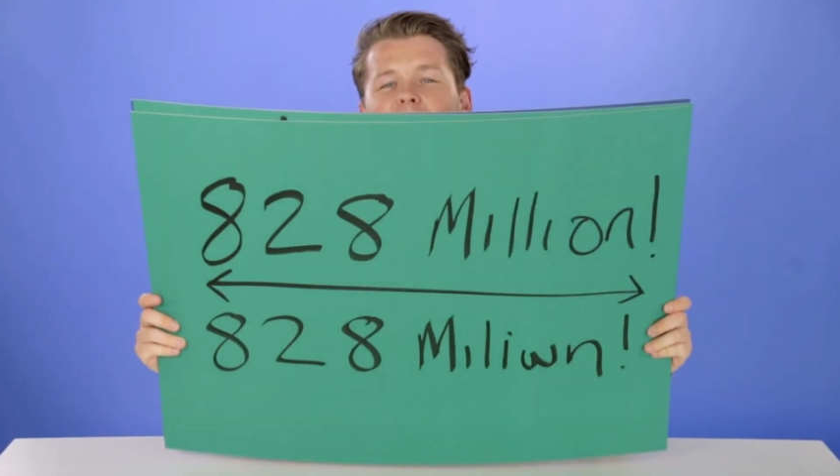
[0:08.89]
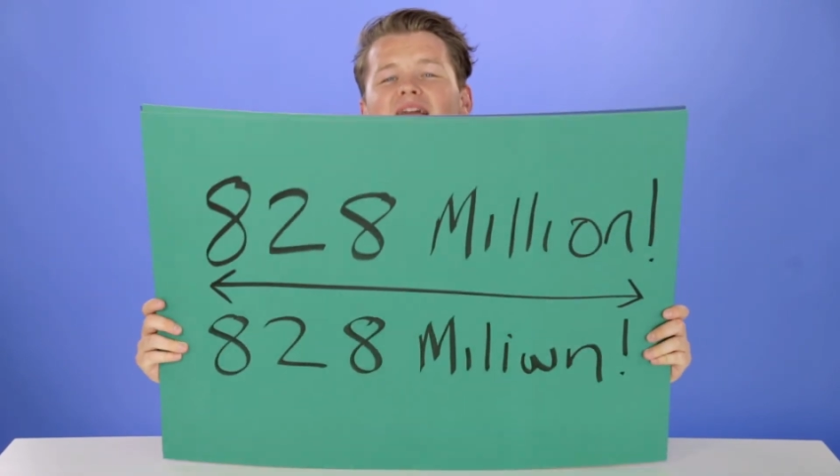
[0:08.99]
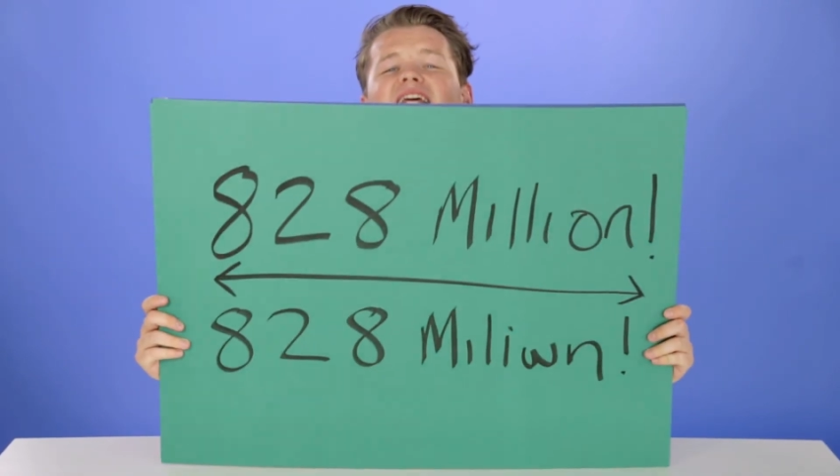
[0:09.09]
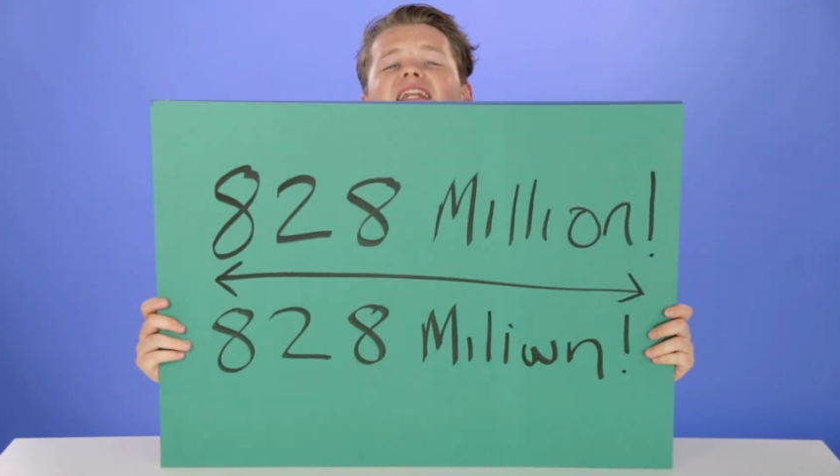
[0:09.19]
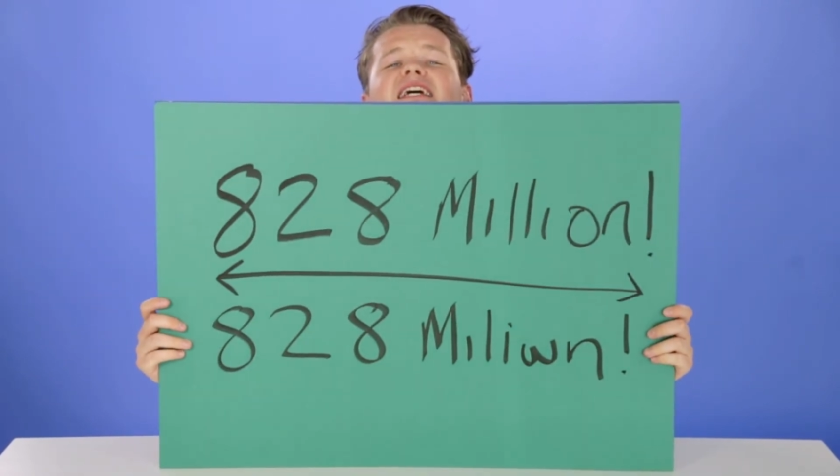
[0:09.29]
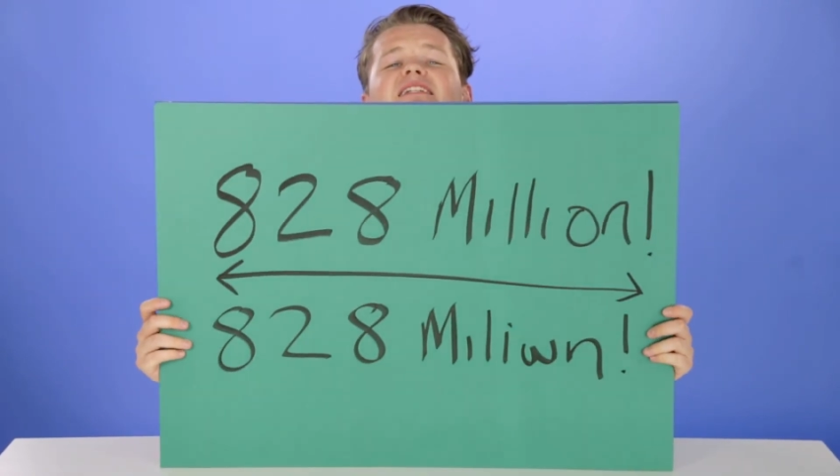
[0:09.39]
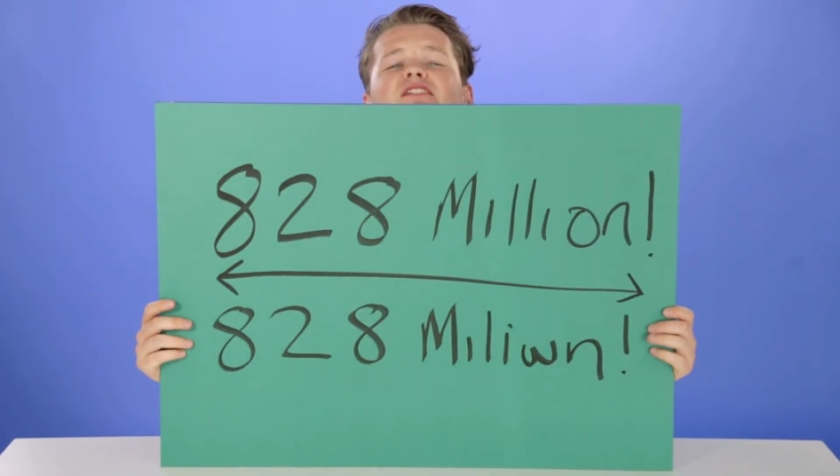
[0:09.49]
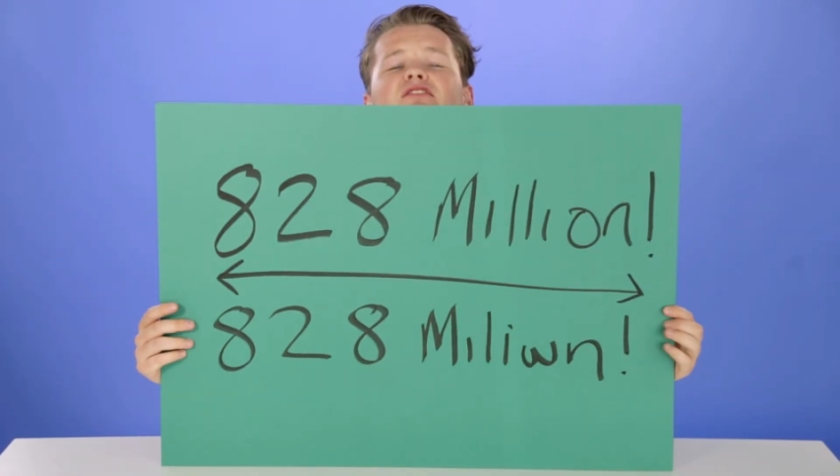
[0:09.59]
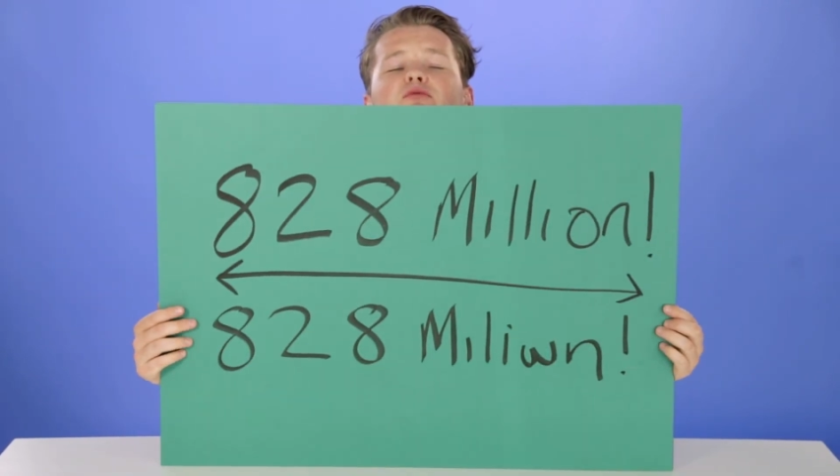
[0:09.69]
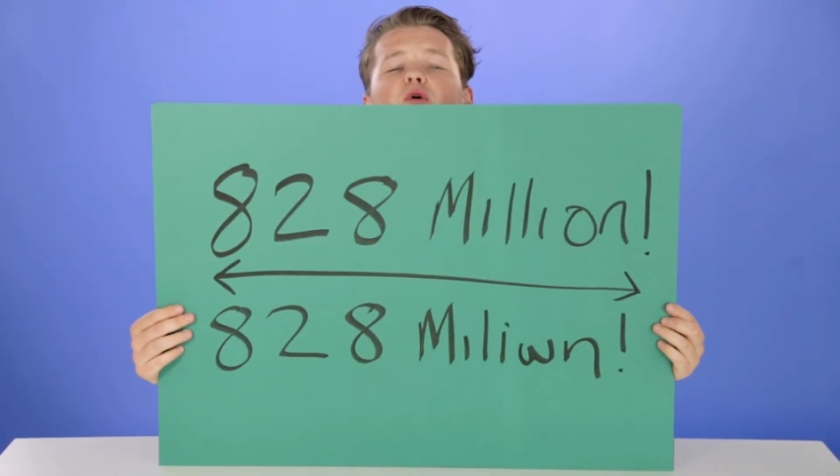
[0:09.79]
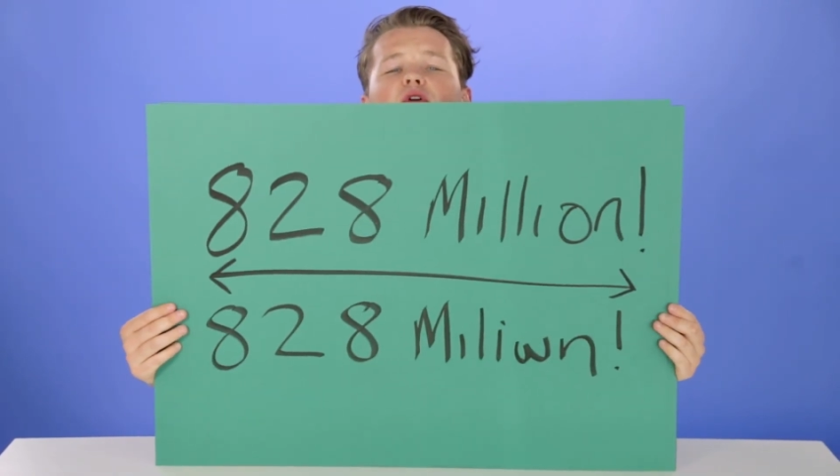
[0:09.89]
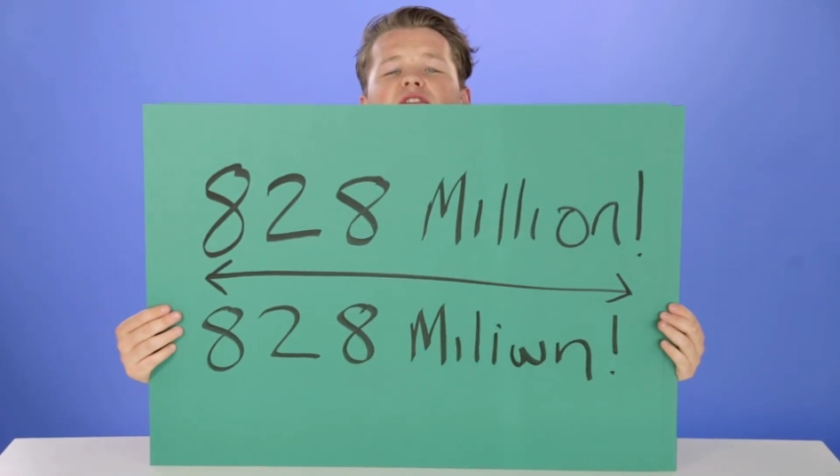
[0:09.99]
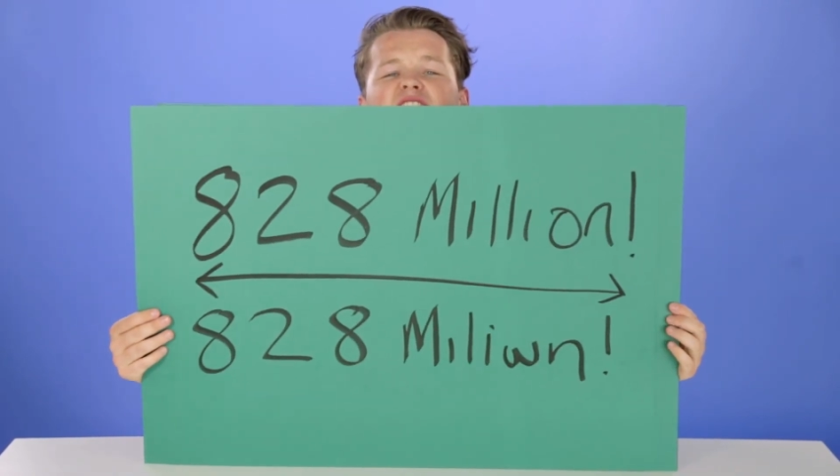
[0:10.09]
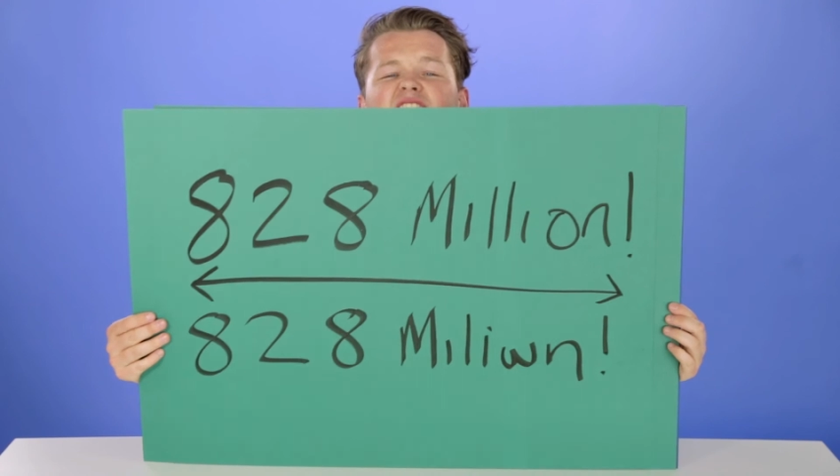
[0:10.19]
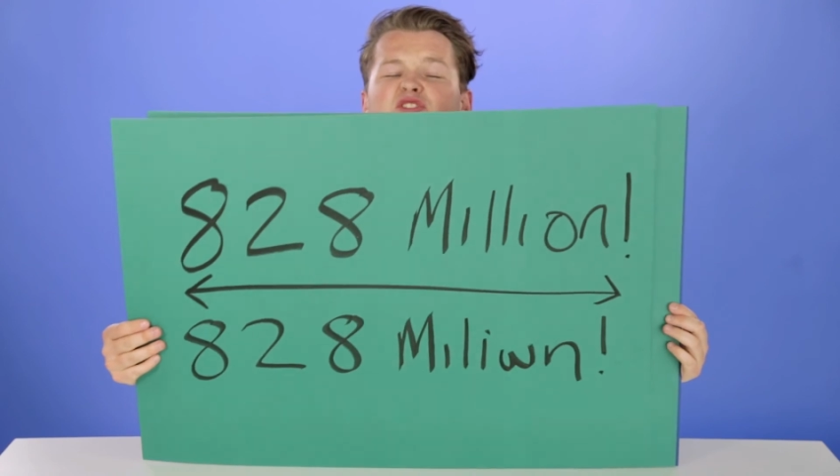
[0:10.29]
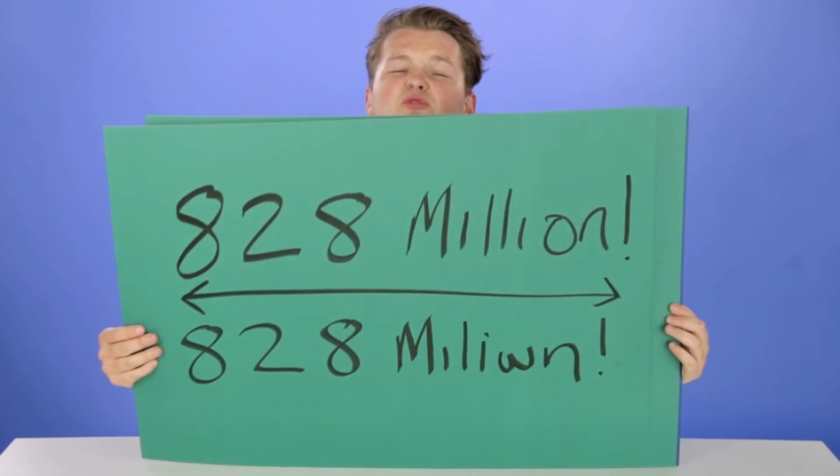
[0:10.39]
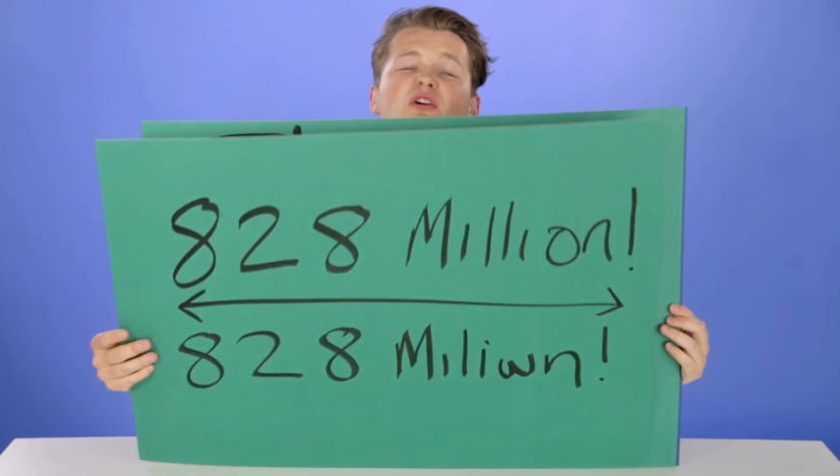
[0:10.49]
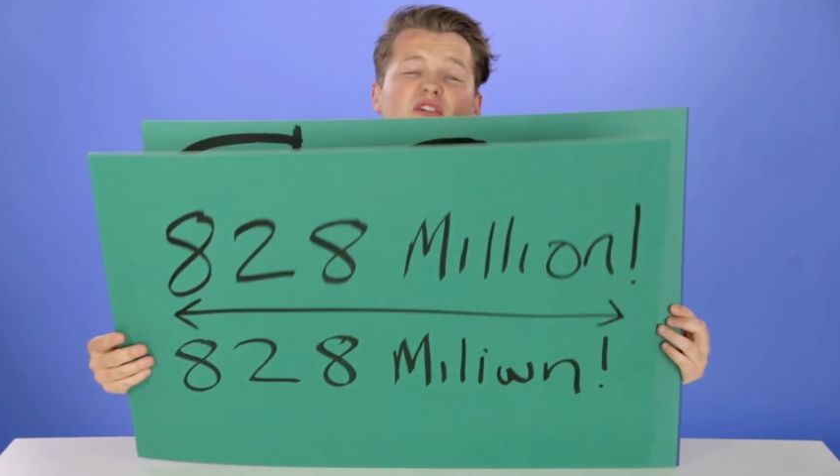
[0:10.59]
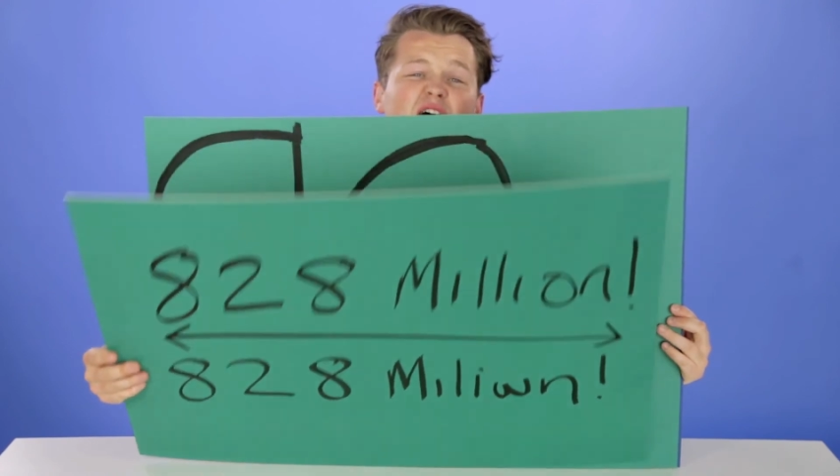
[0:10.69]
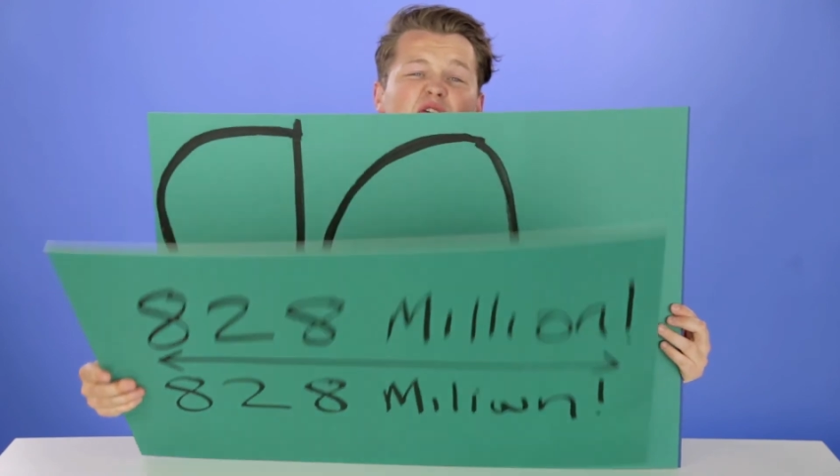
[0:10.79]
million litres of water to
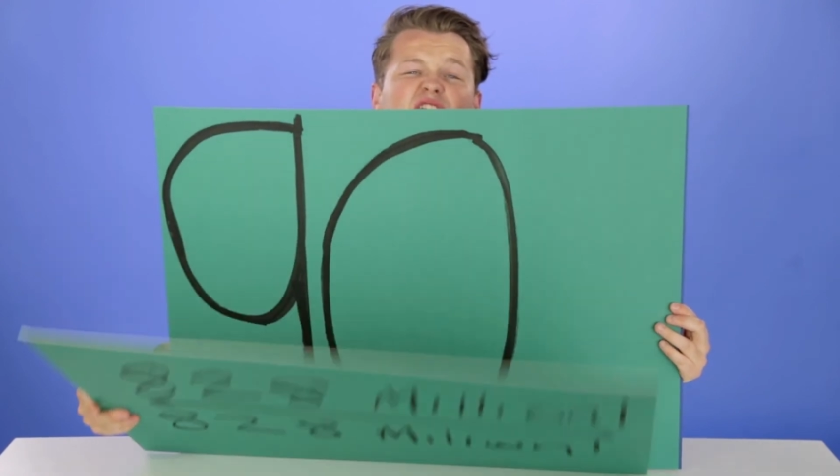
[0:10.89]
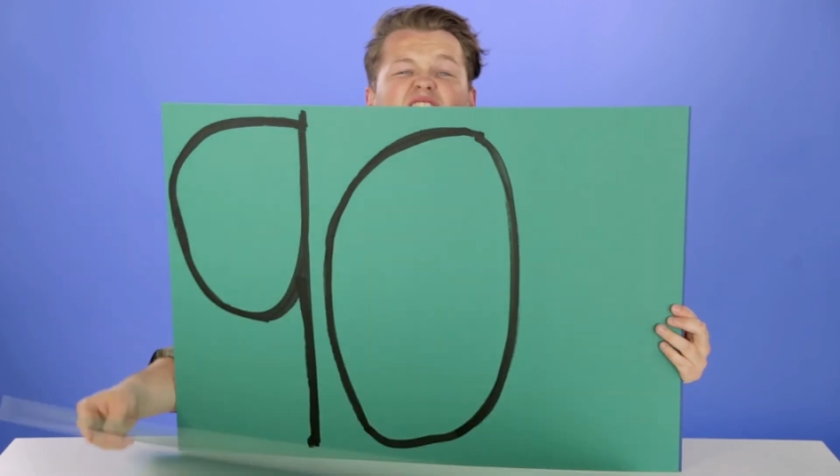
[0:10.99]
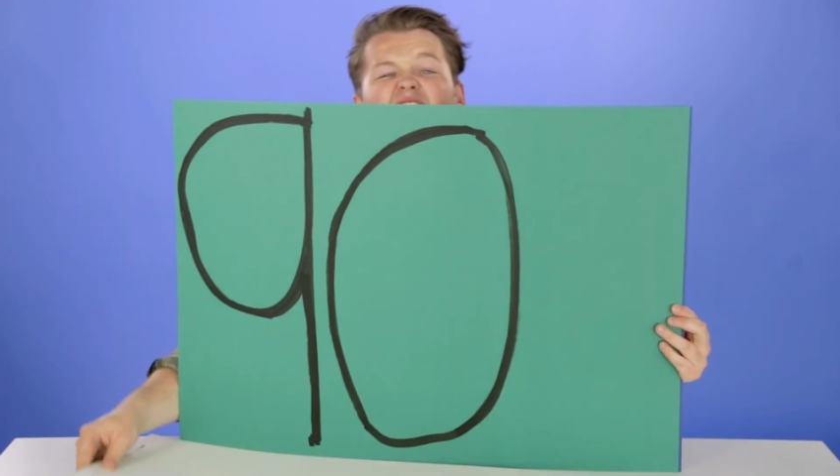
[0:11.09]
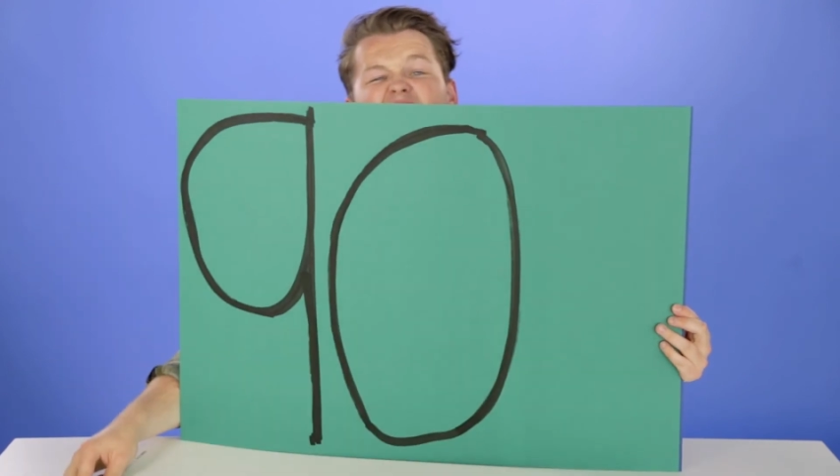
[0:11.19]
around